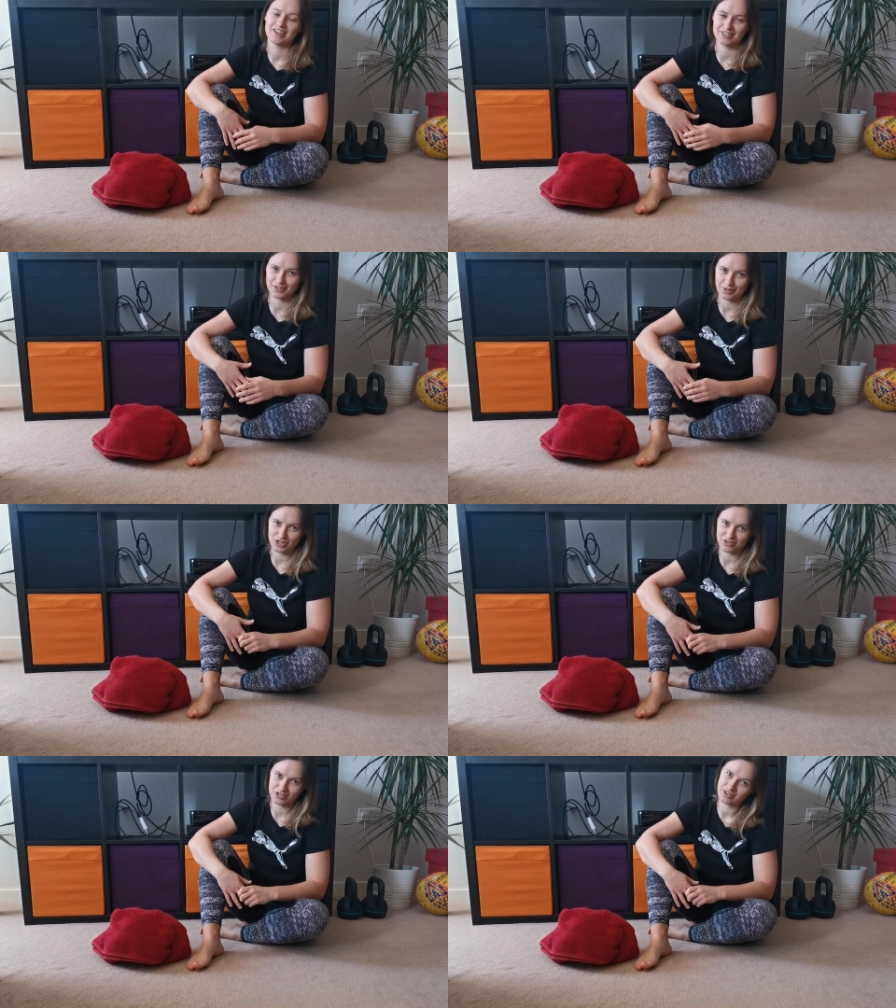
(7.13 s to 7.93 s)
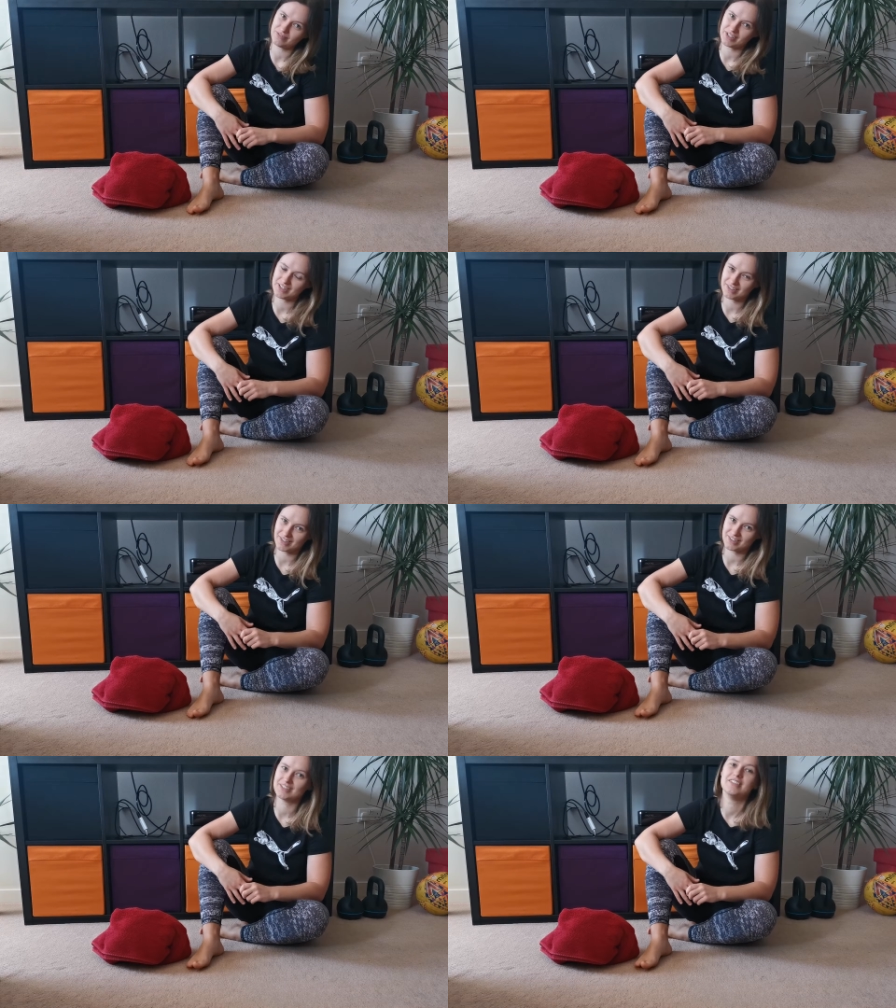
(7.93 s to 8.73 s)
isometric strength
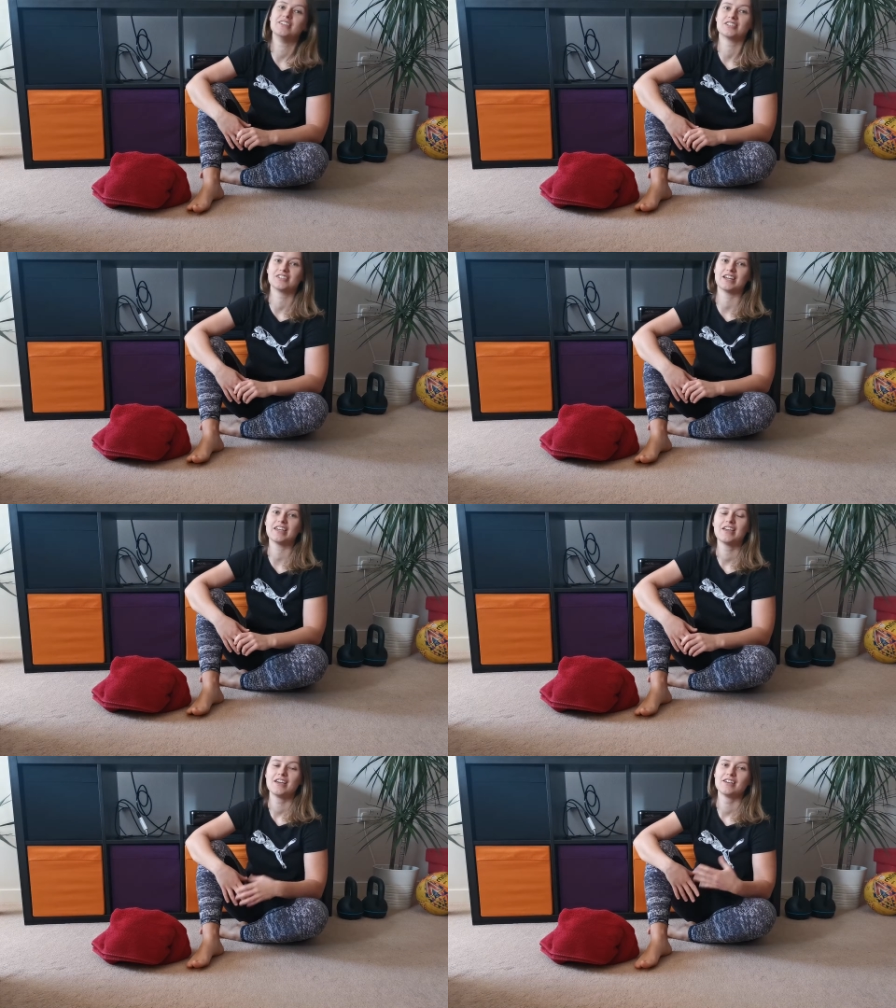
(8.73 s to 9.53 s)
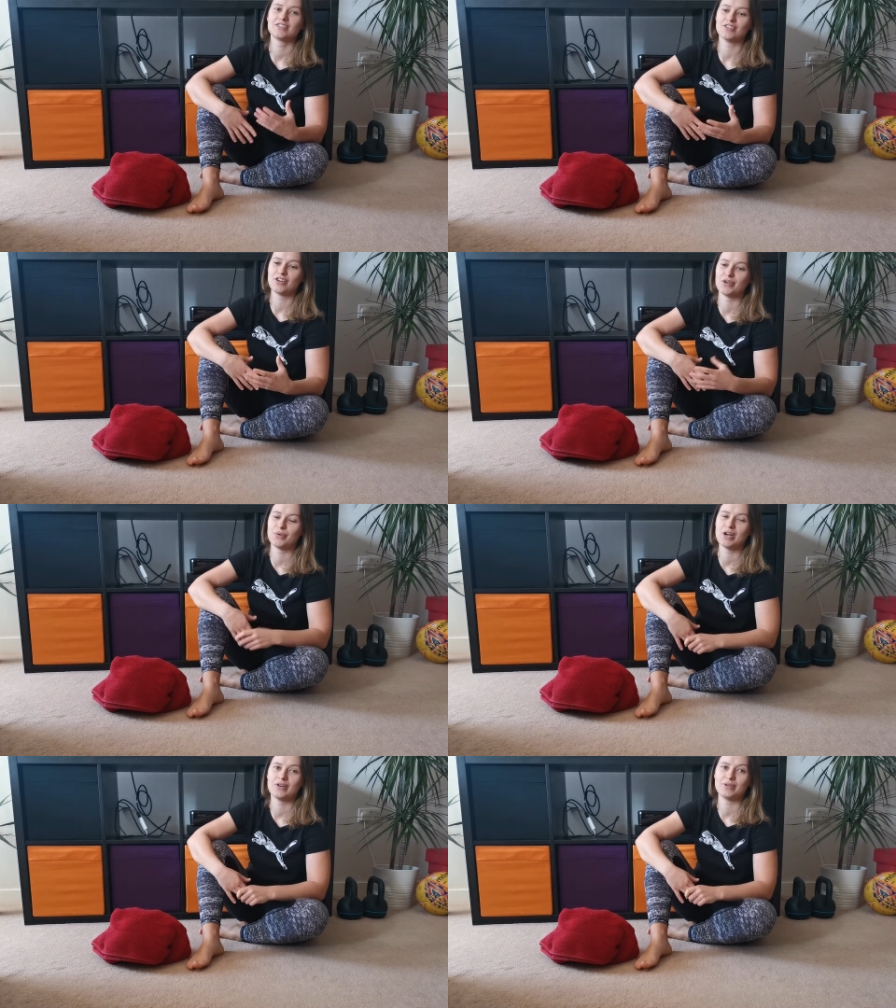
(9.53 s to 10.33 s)
exercise here today.
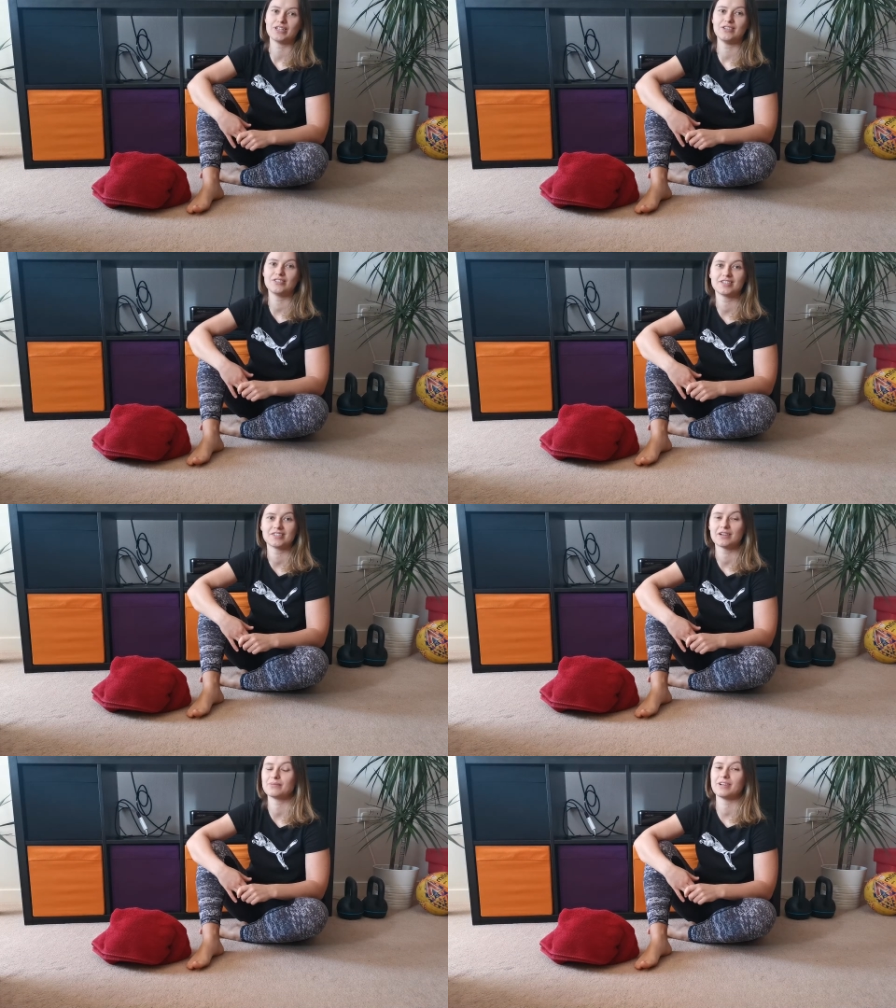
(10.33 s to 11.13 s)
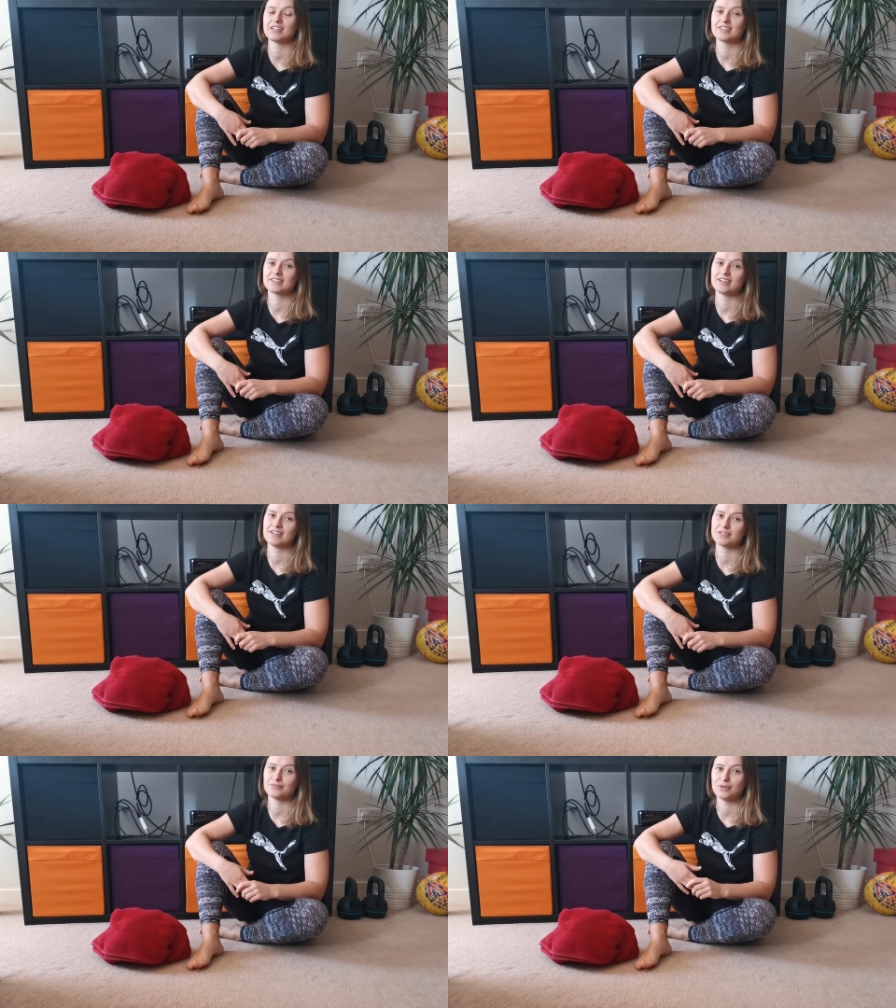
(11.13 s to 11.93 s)
So we can use this type of
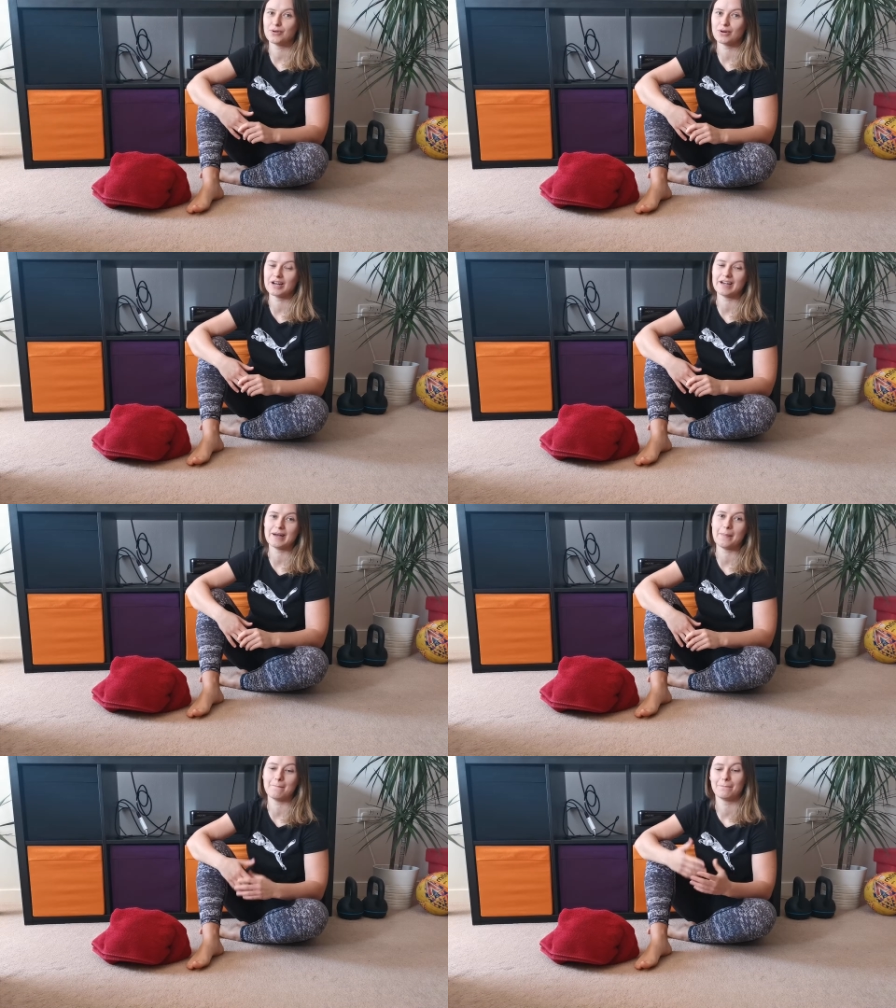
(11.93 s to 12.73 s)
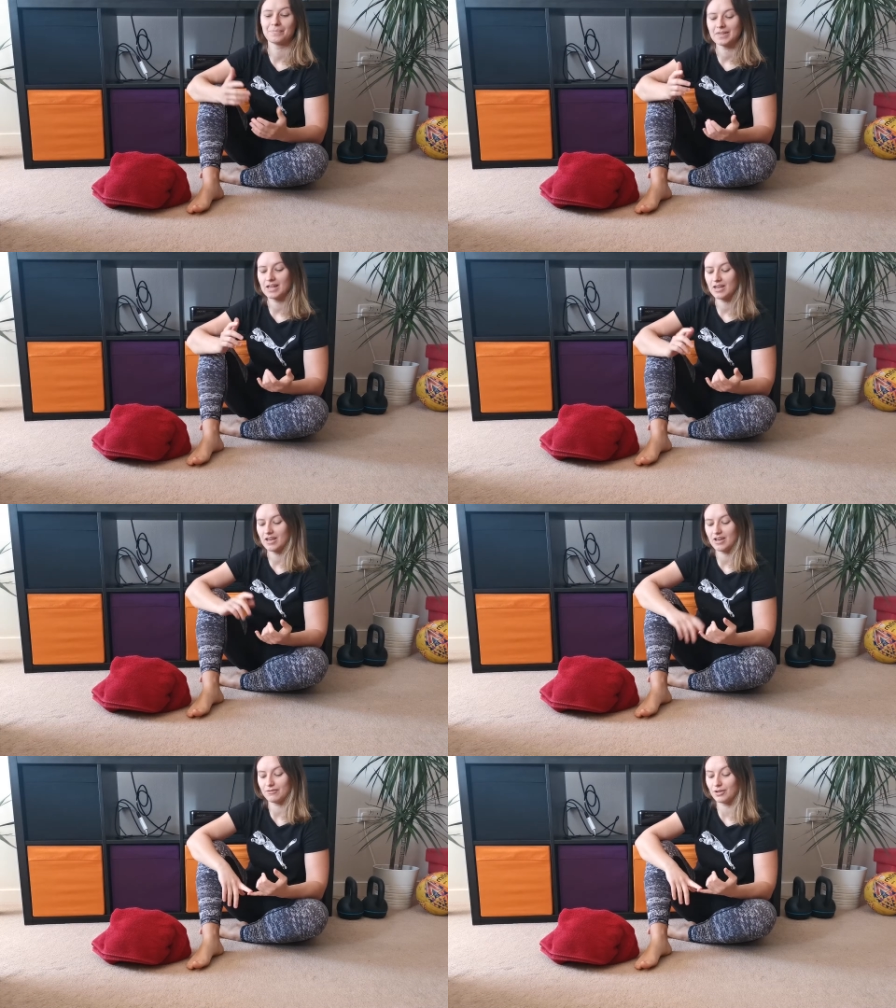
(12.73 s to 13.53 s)
exercise for
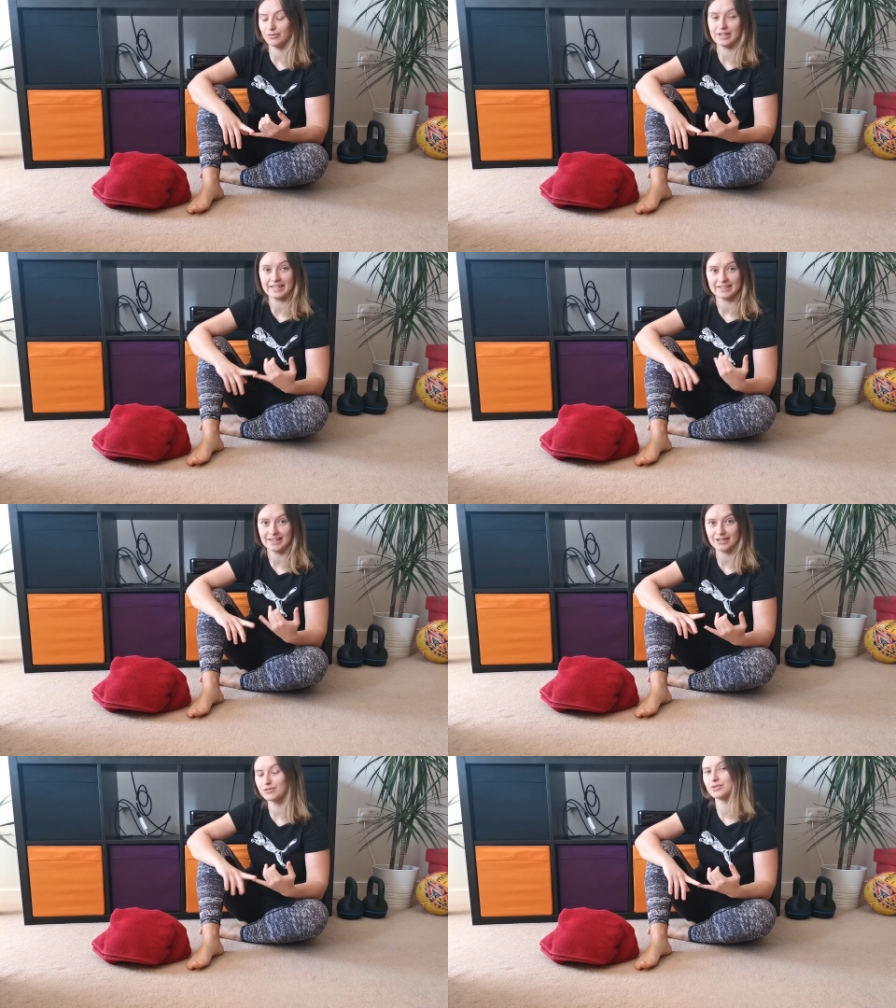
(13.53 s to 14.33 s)
following an ankle